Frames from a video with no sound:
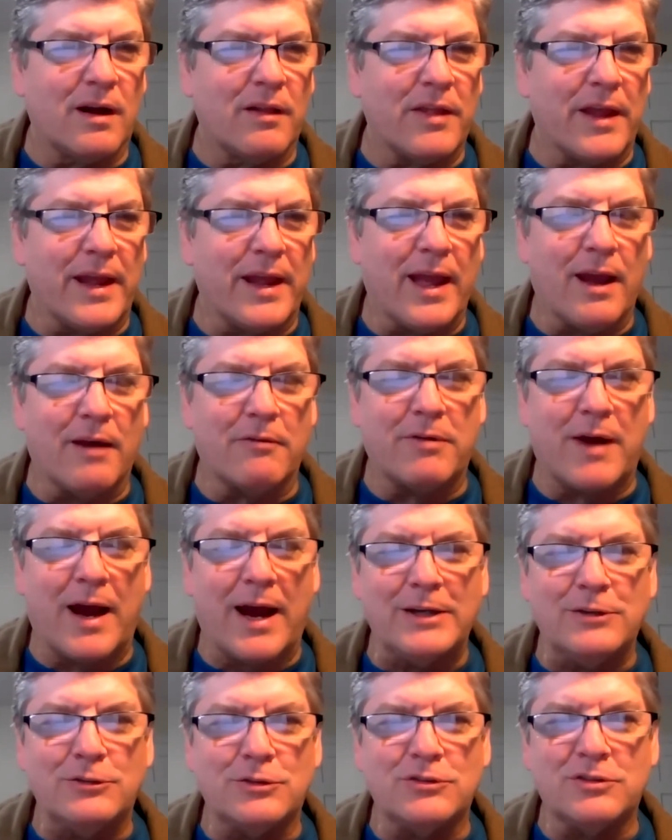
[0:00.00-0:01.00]
They have
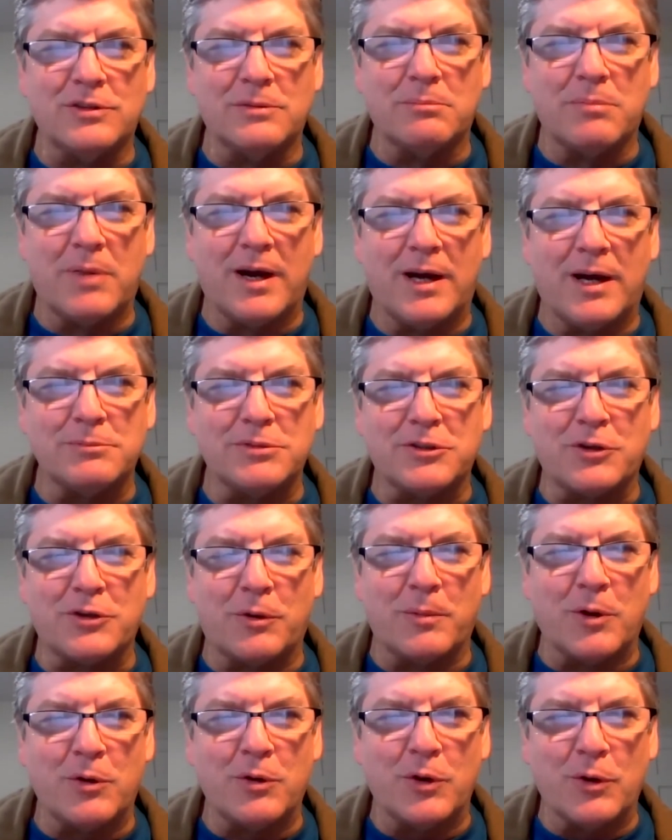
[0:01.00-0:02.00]
hydrogen bombs,
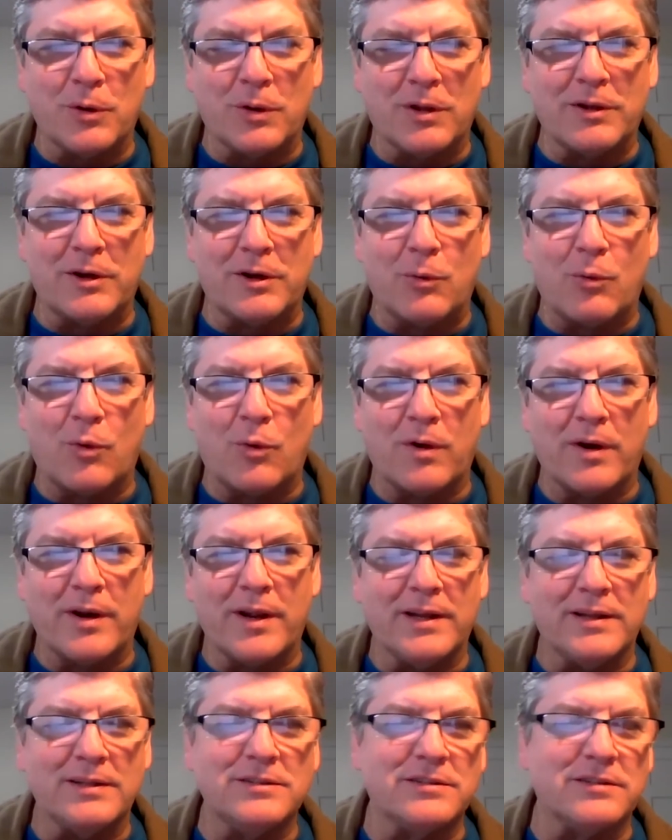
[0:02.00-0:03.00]
thermonuclear
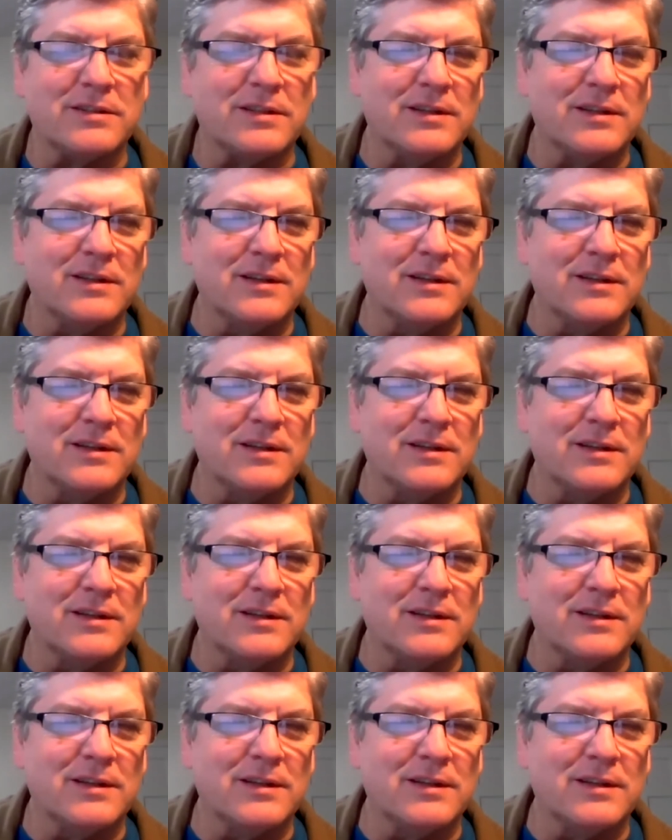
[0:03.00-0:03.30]
warheads.